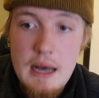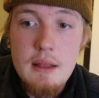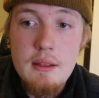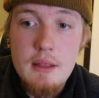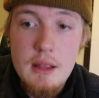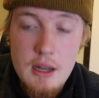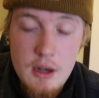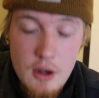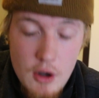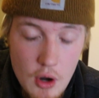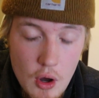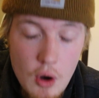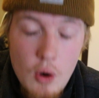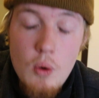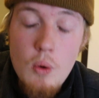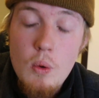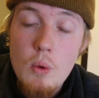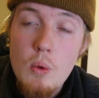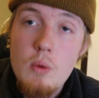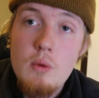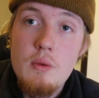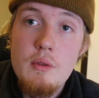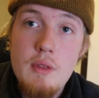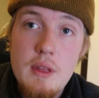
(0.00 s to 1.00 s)
they
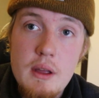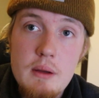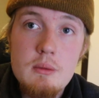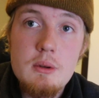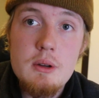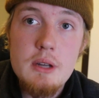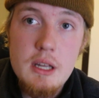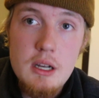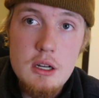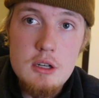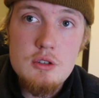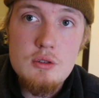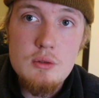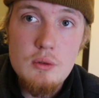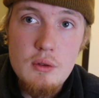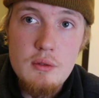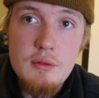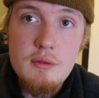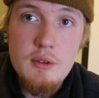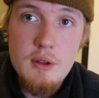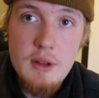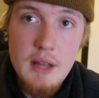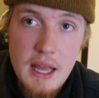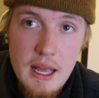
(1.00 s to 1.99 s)
know they will get a
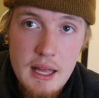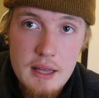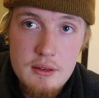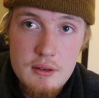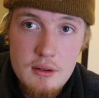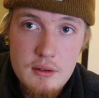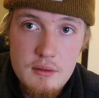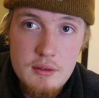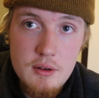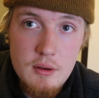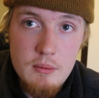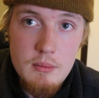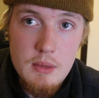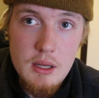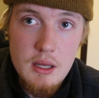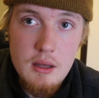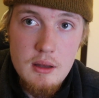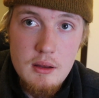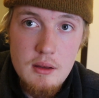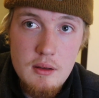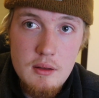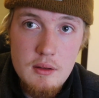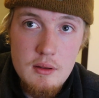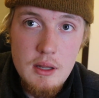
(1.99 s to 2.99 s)
truthful answer from
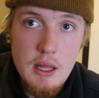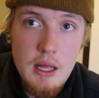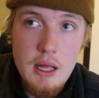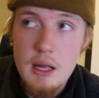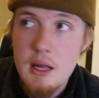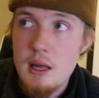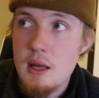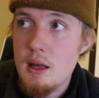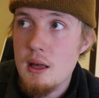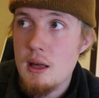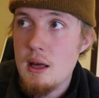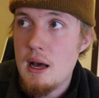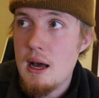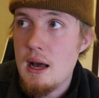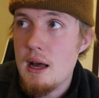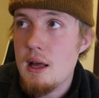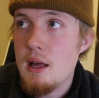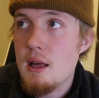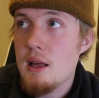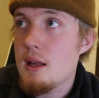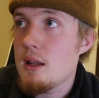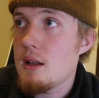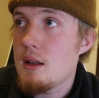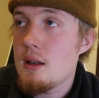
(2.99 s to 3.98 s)
me. Like,
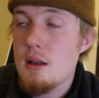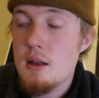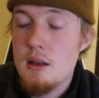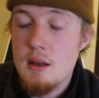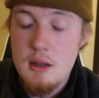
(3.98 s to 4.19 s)
I